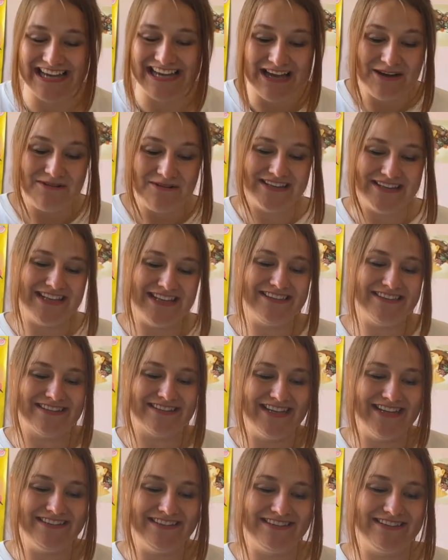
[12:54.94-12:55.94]
when I
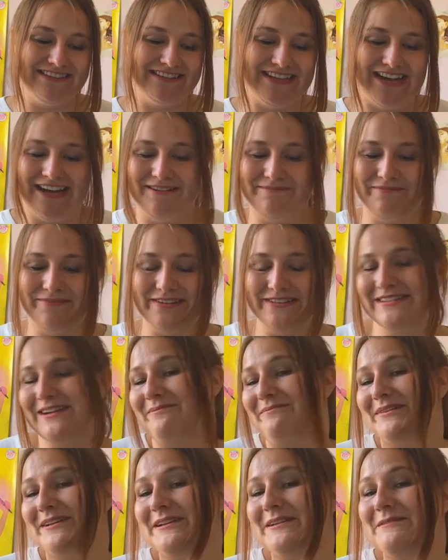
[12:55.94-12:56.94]
tried to type. For
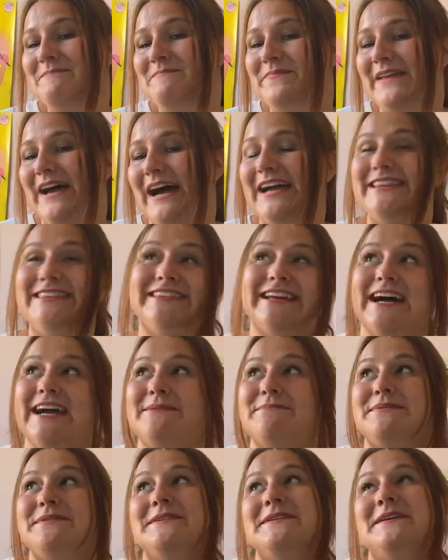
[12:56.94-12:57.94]
example, I
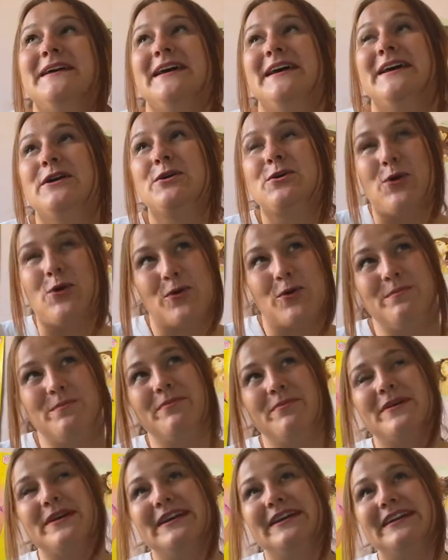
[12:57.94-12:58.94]
typed
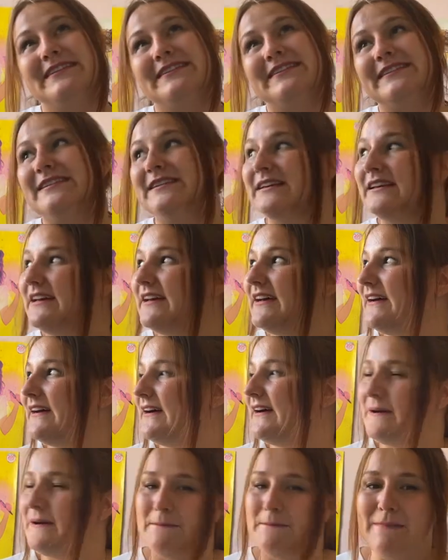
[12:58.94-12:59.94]
corporate,
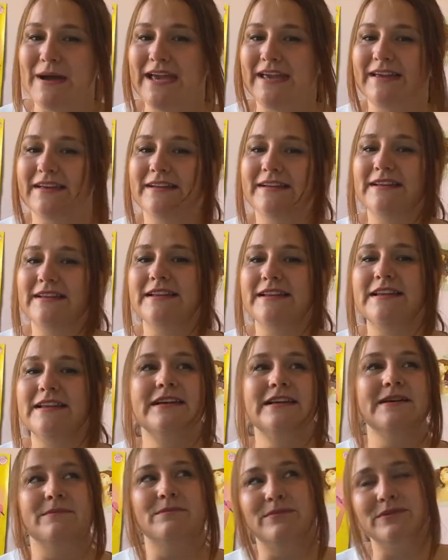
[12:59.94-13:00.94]
male,
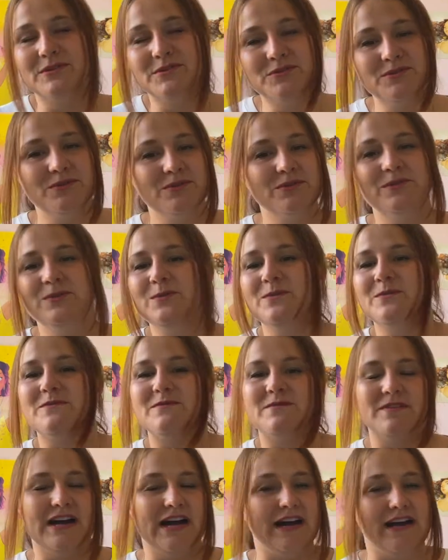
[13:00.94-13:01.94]
blue.
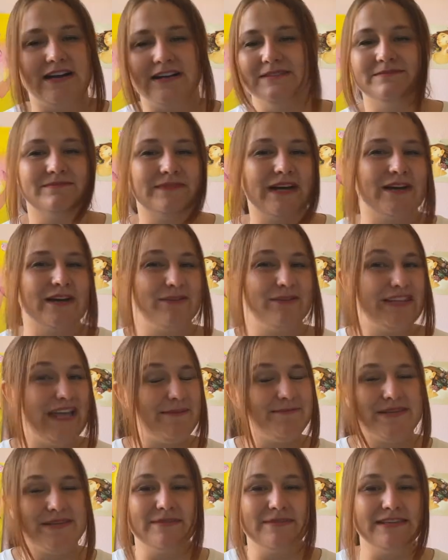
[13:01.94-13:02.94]
I would
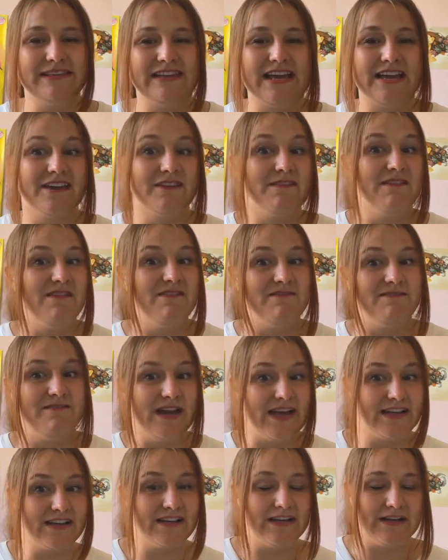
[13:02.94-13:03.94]
type something like
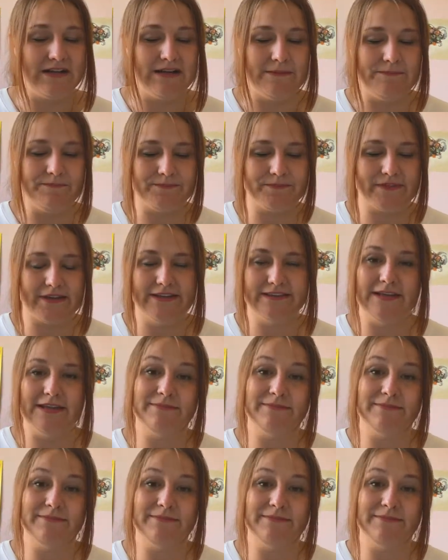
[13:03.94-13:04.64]
I typed